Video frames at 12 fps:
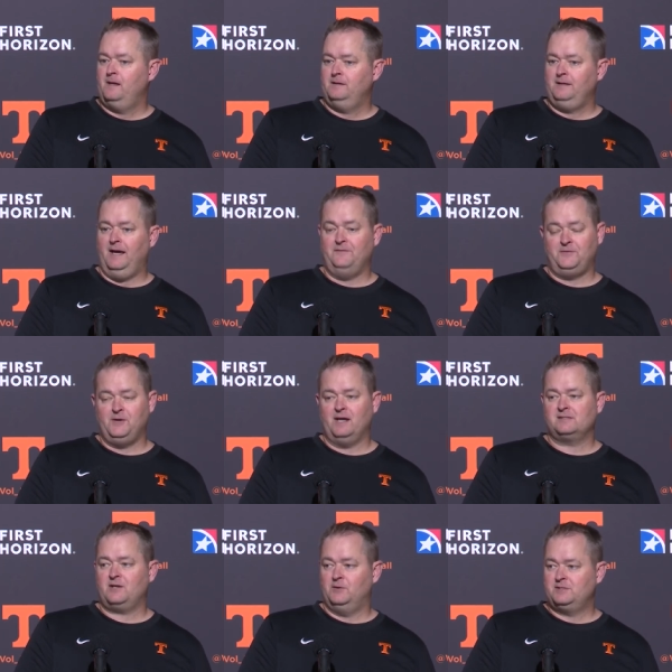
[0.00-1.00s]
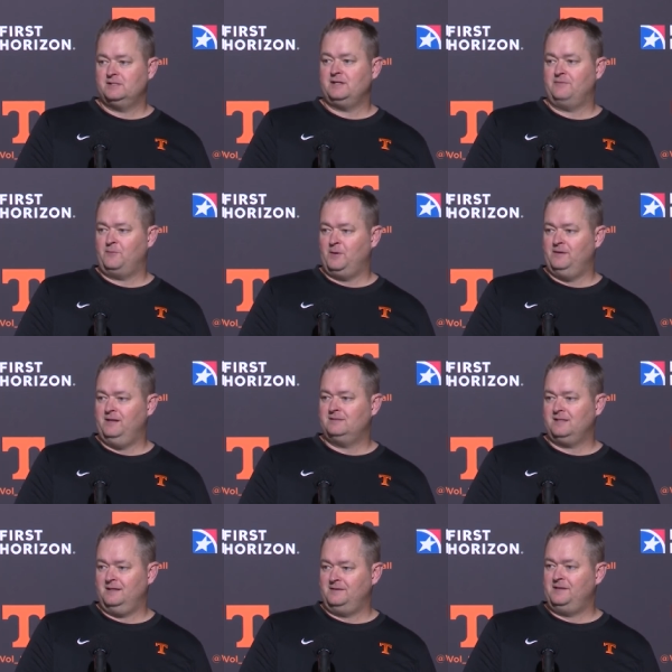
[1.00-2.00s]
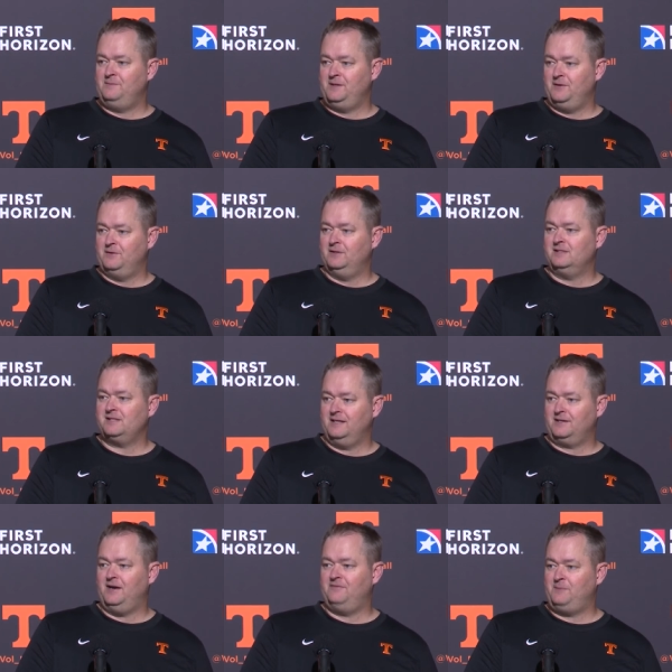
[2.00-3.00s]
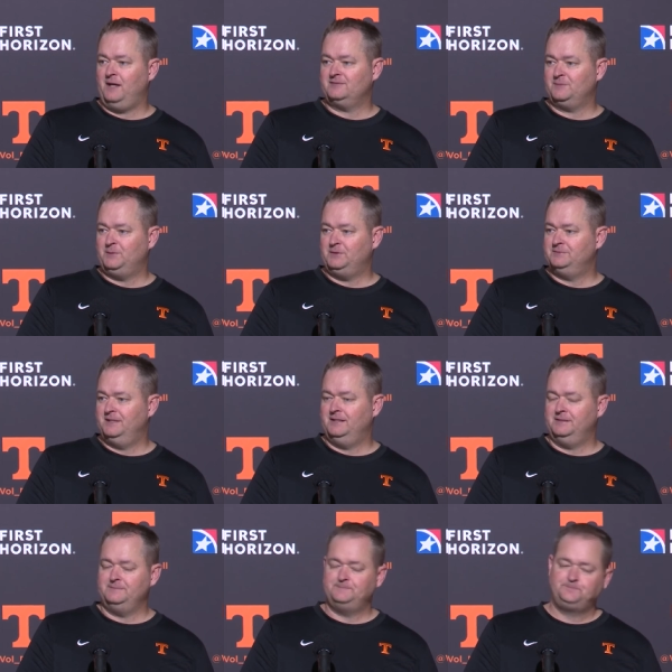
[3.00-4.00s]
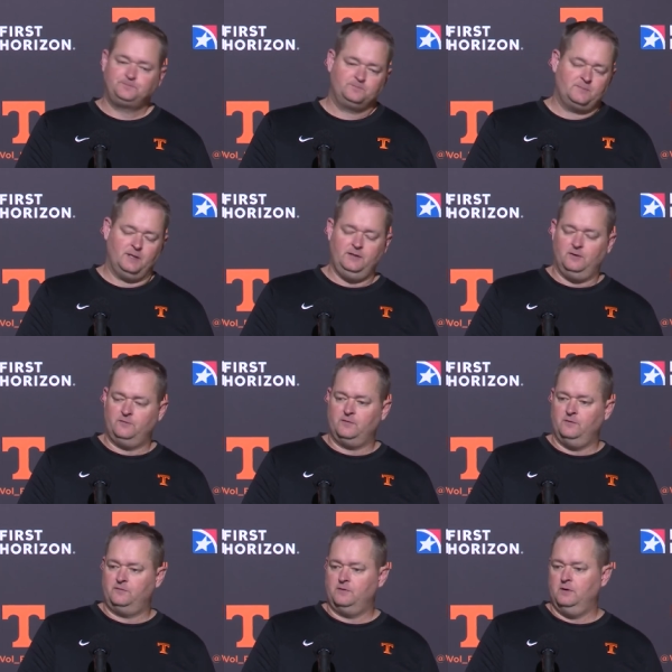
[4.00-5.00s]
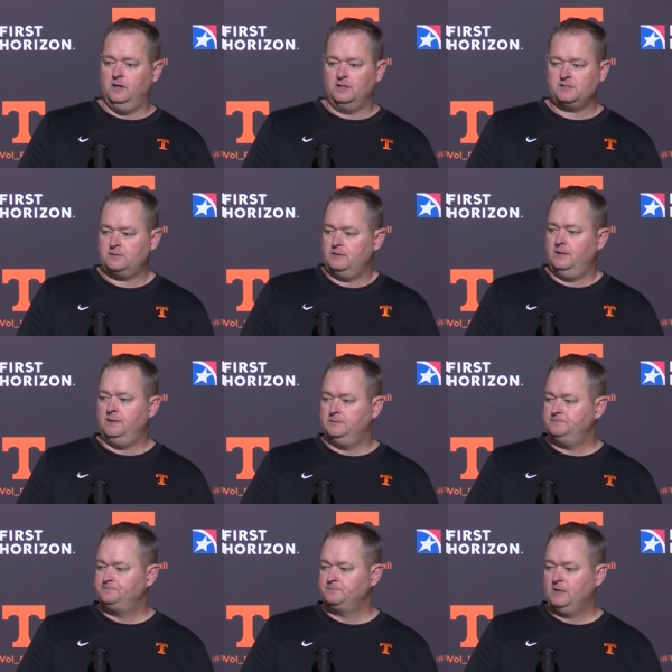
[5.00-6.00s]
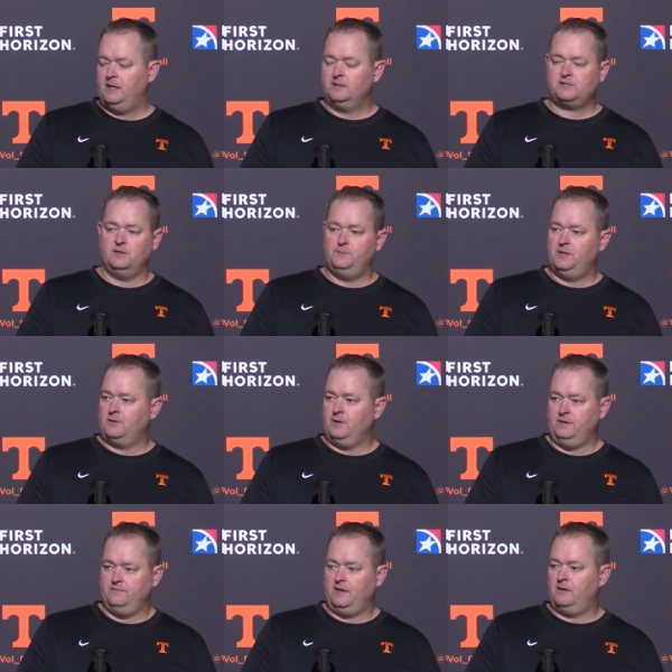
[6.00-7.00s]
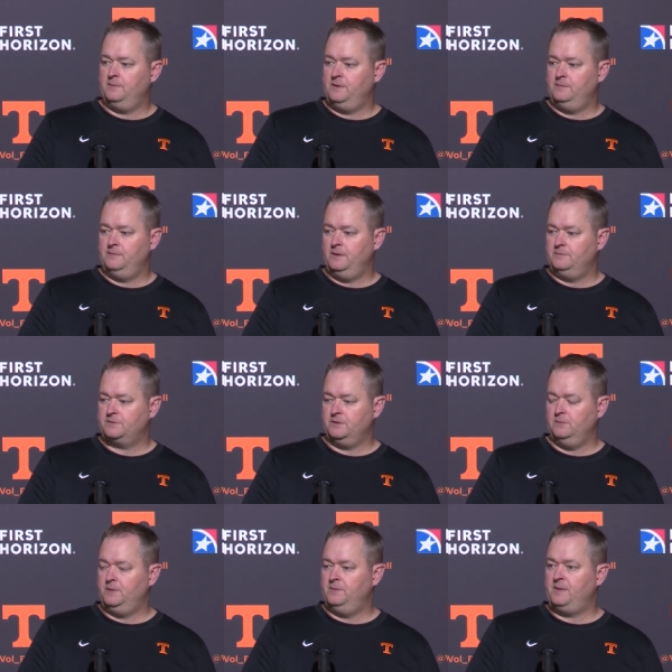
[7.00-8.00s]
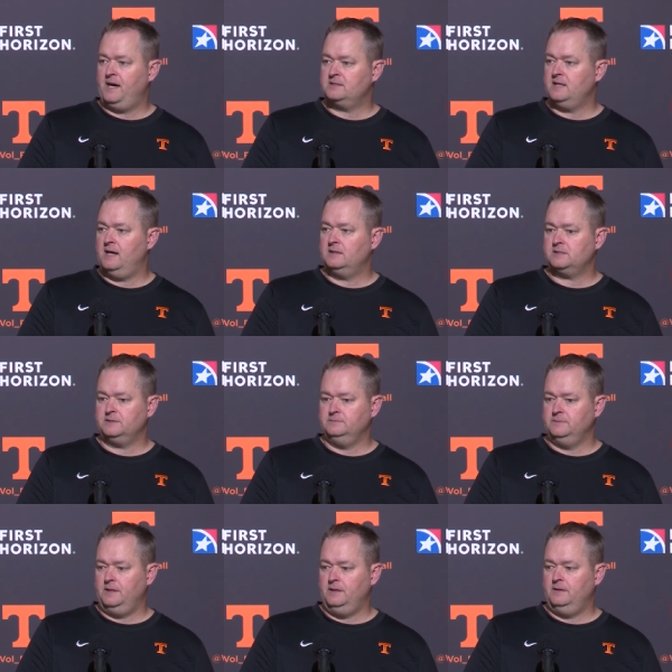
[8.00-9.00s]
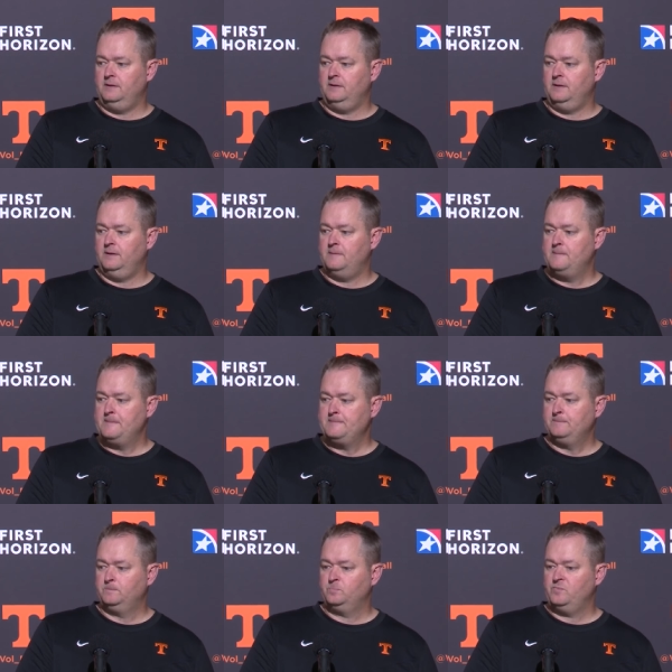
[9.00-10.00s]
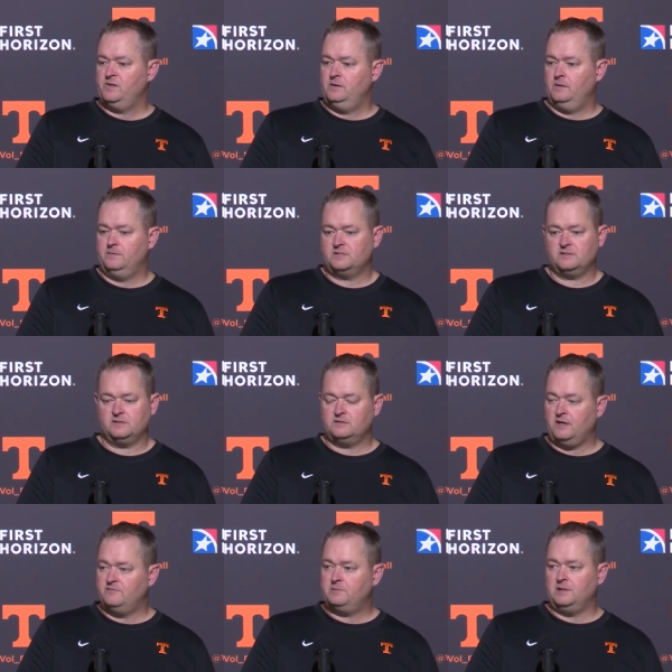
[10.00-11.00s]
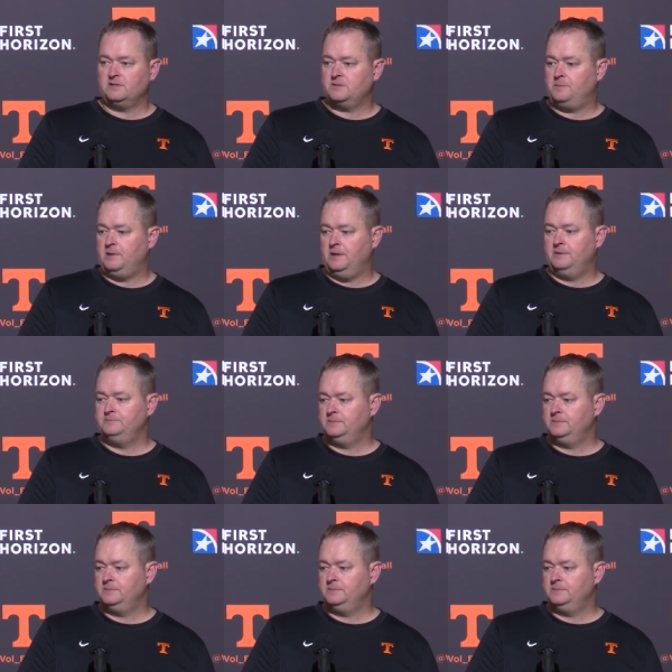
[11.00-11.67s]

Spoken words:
Yeah, if you ask coaches everywhere, they say, give me the earliest kickoff possible. You know, for us, it's going to be a great environment. I'm sure it'll be a packed house, and you know, this is a tough place to play.